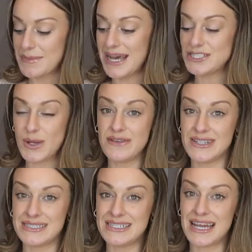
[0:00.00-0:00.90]
But at
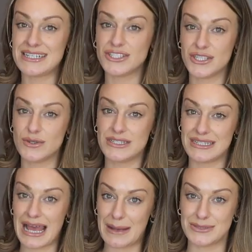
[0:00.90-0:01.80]
$12.99, I just thought it was
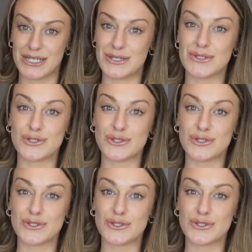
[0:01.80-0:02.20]
an absolute